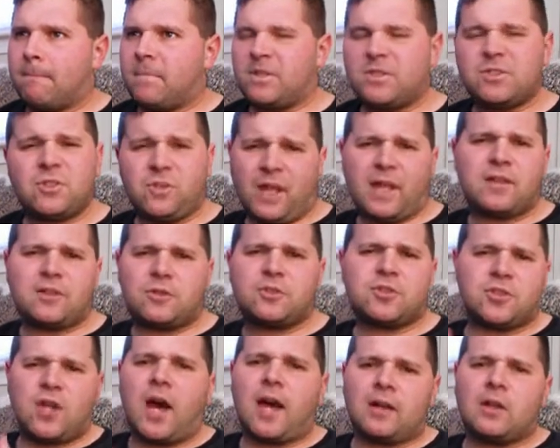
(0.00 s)
But he still had
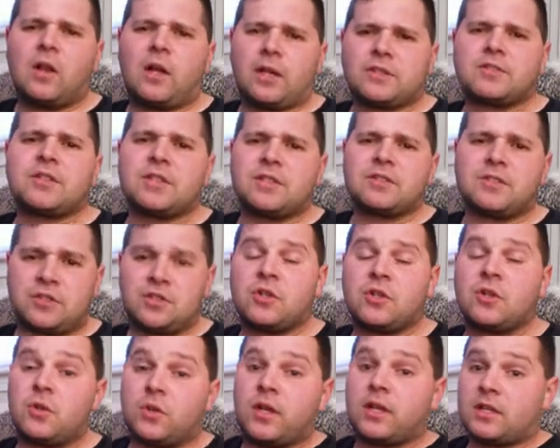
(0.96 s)
those dialogue scenes
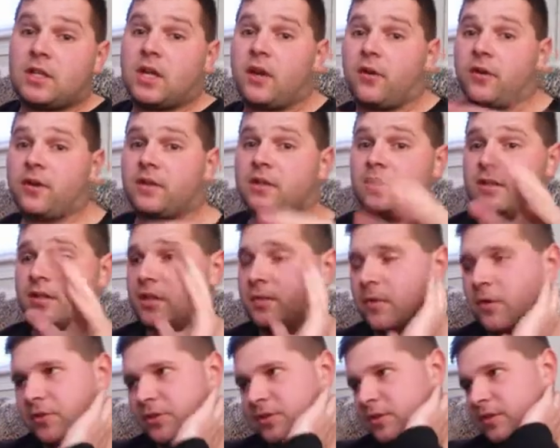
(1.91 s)
too that carried the
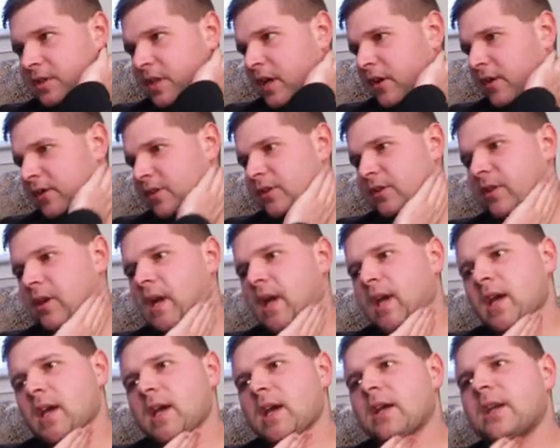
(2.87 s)
emotion of the character.
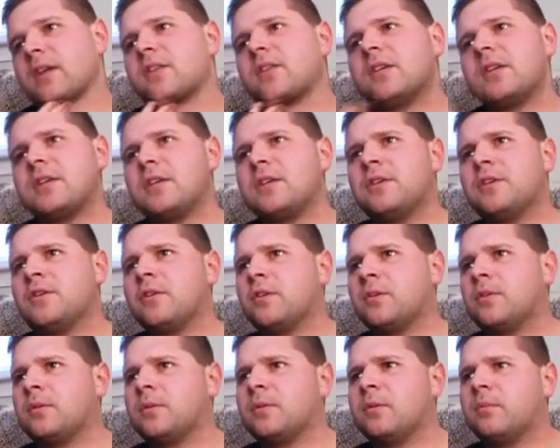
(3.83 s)
And I think
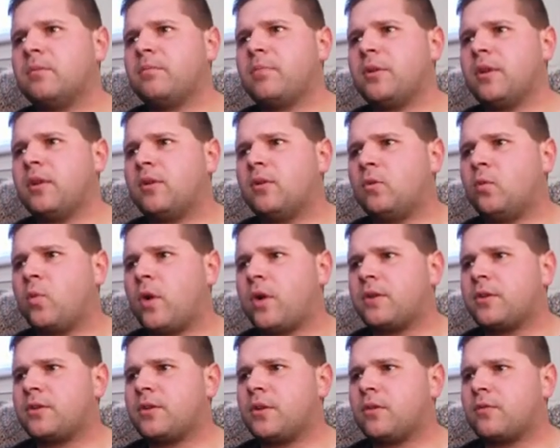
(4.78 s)
here Bill
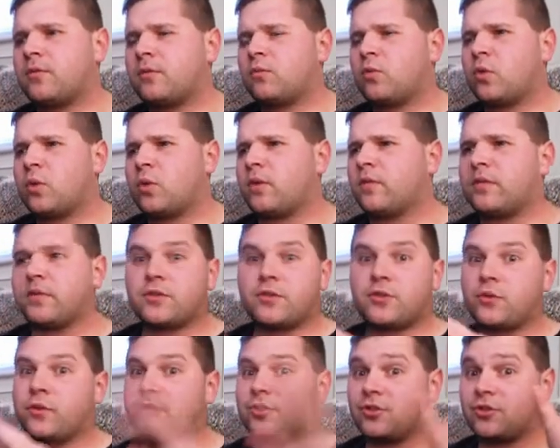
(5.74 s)
wanted to go for more of a
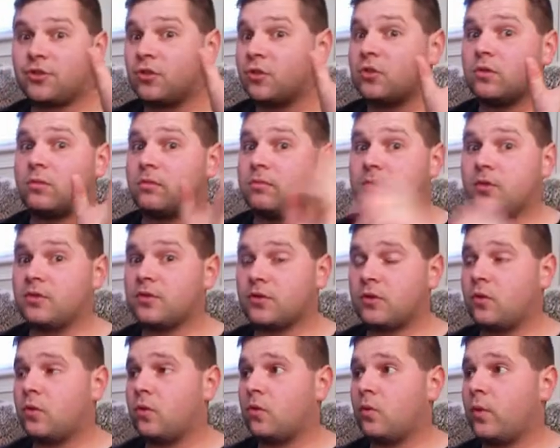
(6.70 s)
traditional
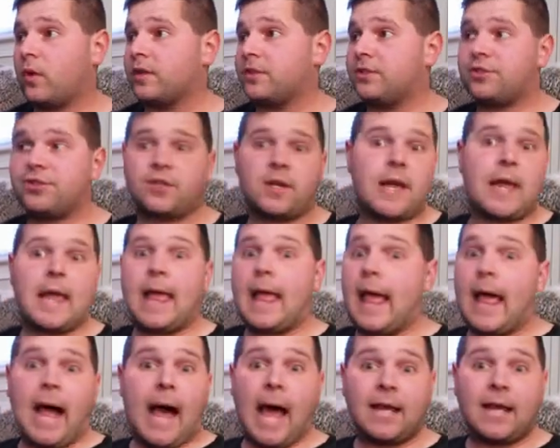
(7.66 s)
musical, which
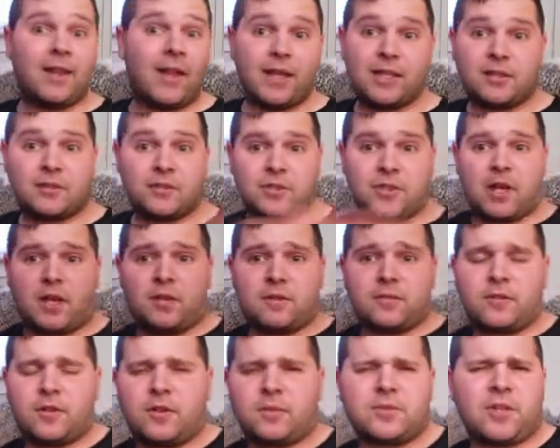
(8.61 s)
I like those kind
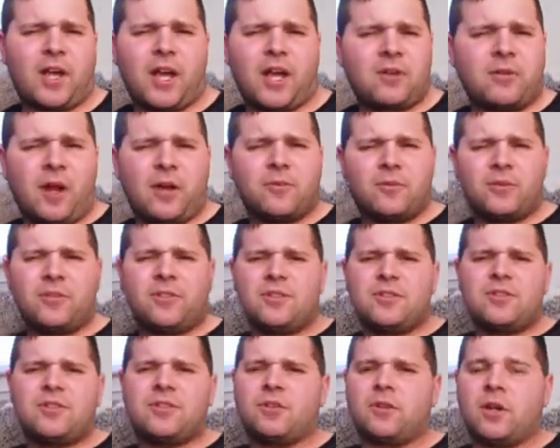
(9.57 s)
of films. I
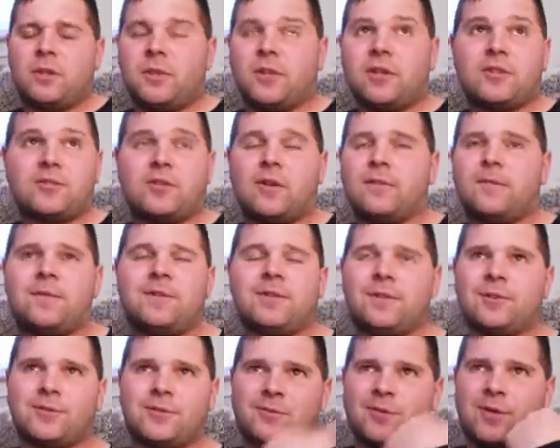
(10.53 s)
really do. I mean, I saw
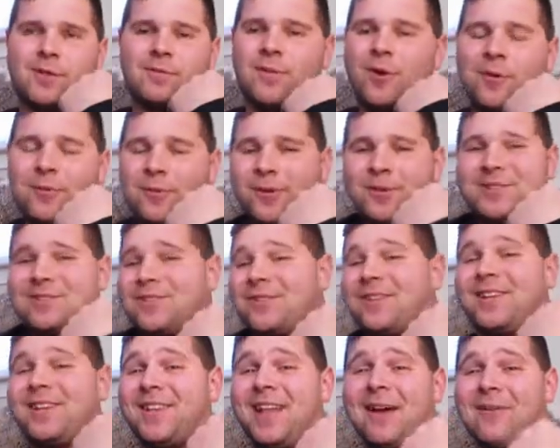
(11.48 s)
Finian's Rainbow
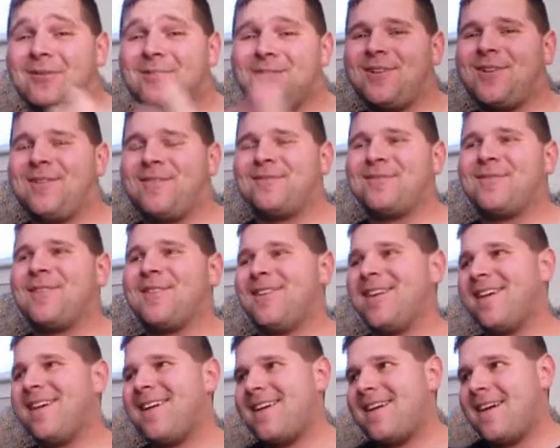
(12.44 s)
recently, and that was a lot of
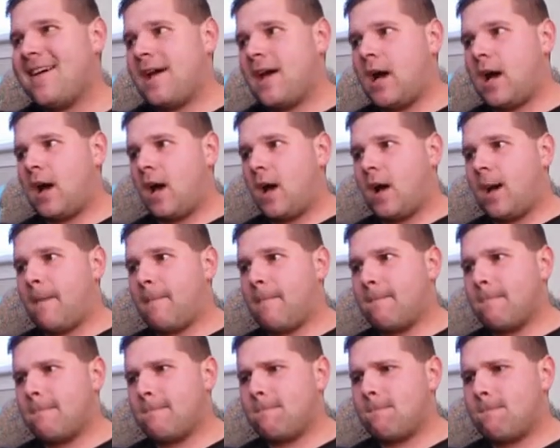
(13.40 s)
fun.
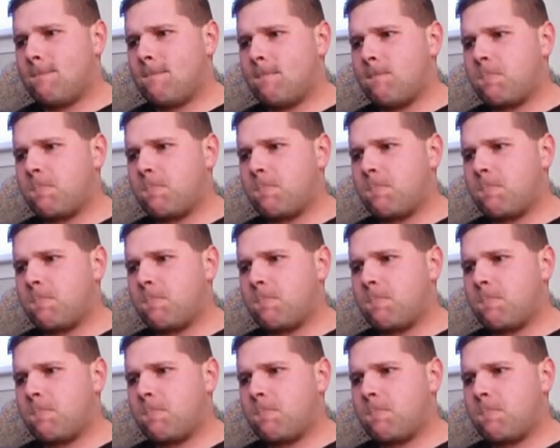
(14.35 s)
And